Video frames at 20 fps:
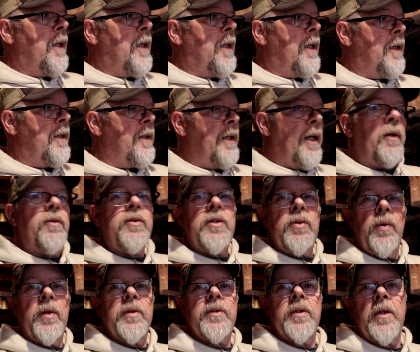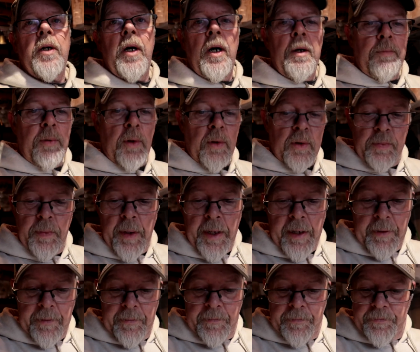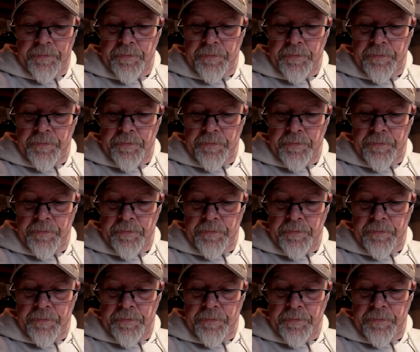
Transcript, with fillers: And now she wants a compost pile.